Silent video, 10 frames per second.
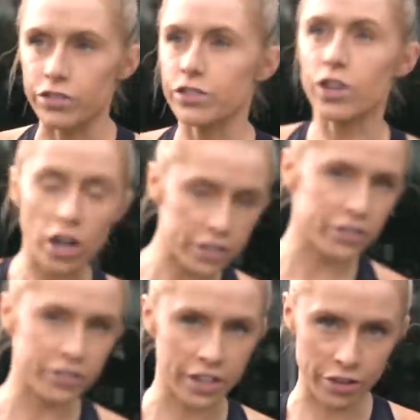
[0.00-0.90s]
So cardio
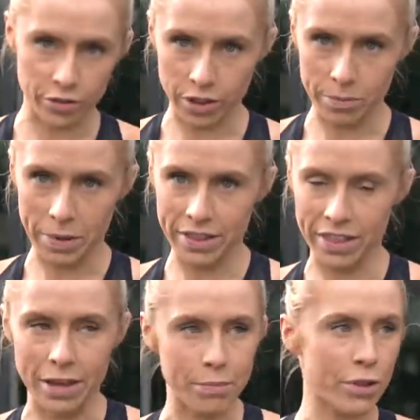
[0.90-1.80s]
is another really big
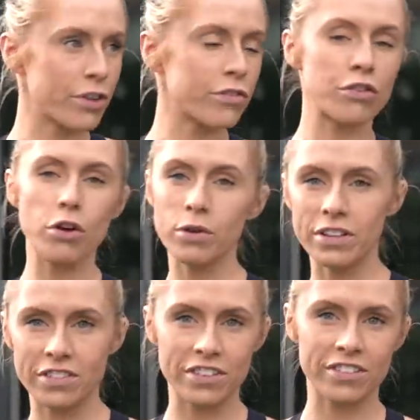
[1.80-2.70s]
thing, but there's no
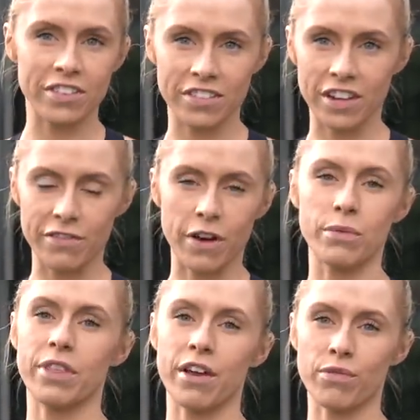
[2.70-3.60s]
consistency I found
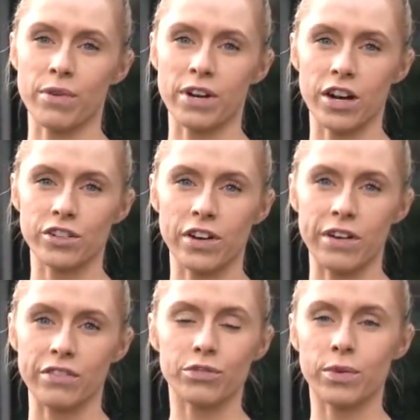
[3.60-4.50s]
with F1 car
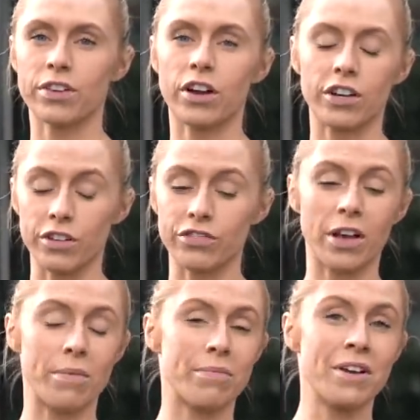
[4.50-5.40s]
drivers with cardio.
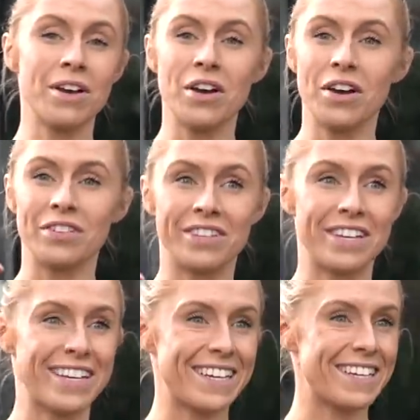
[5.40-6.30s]
Some
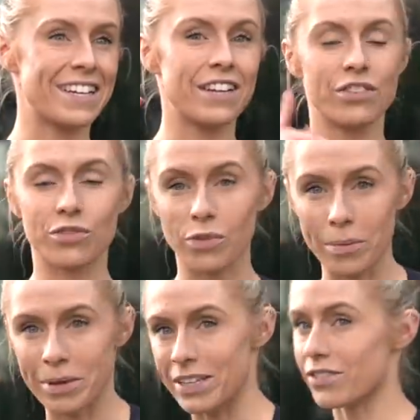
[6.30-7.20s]
did
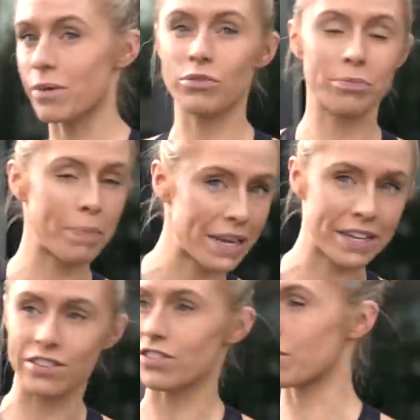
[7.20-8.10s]
swimming, some was
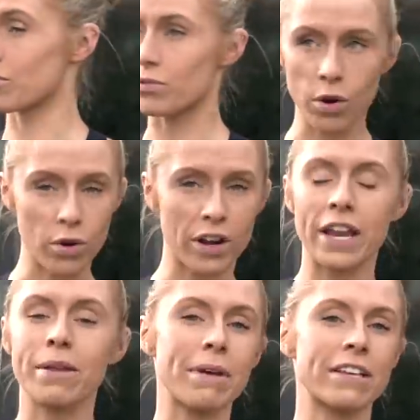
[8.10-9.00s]
biking, some was rower,
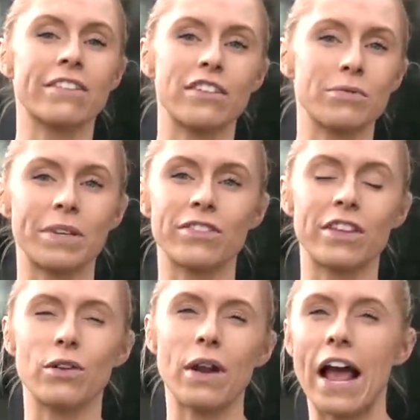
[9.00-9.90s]
and it makes sense because
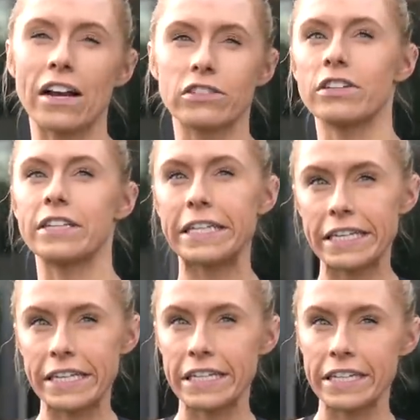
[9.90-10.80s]
they don't actually
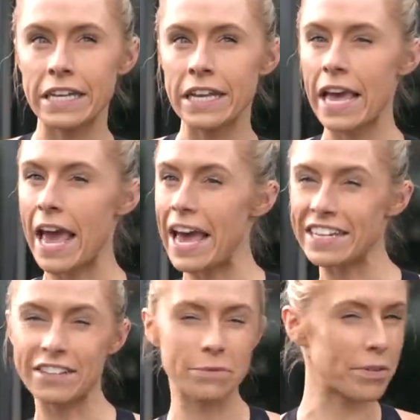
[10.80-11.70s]
need
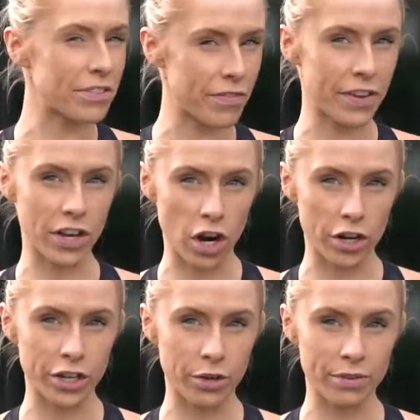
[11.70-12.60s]
any specific
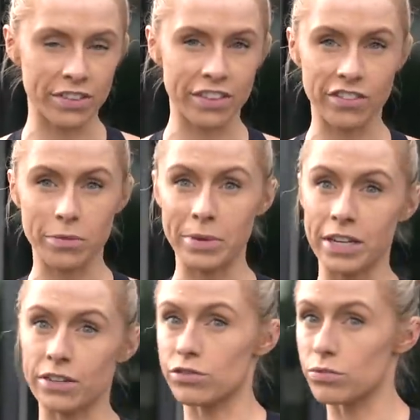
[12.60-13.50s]
cardio in the sense of
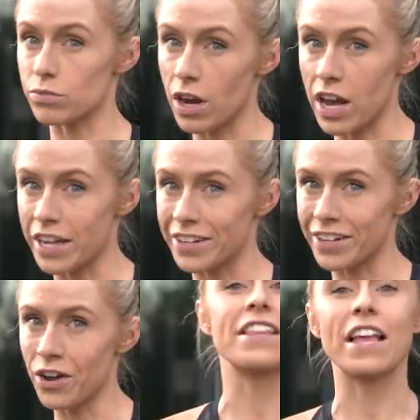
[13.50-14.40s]
being able to
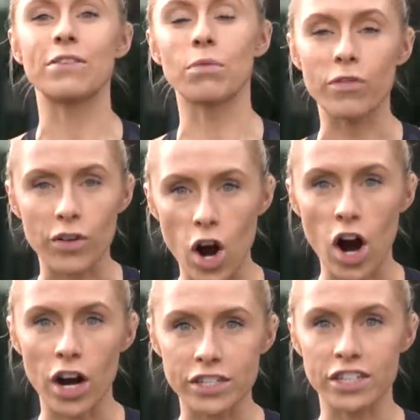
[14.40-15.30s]
run. It's more for
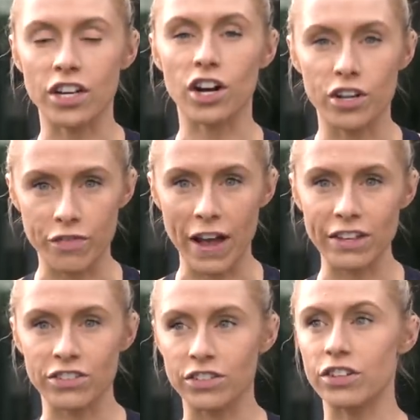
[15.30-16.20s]
heart and
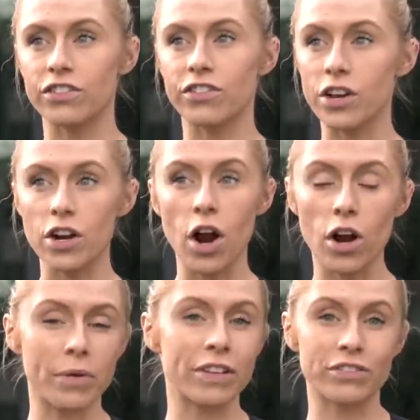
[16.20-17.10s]
cardiovascular because their
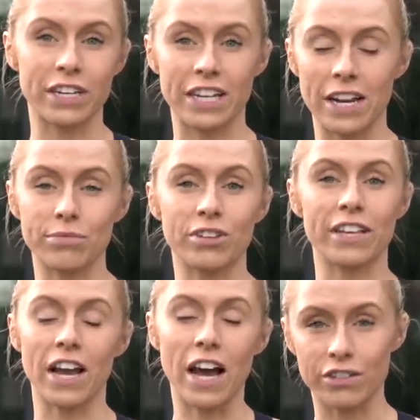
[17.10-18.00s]
heart rates are getting up to
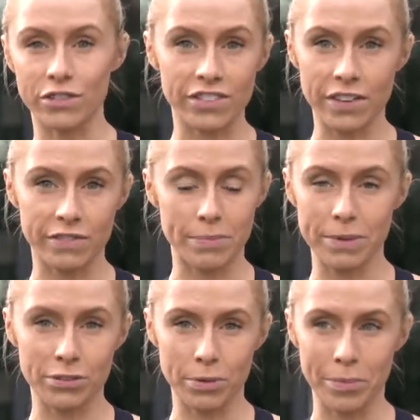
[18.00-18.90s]
like 170
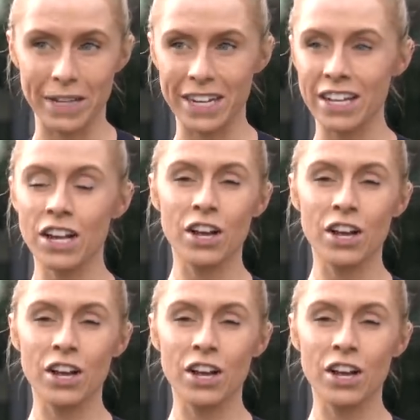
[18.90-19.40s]
beats per minute.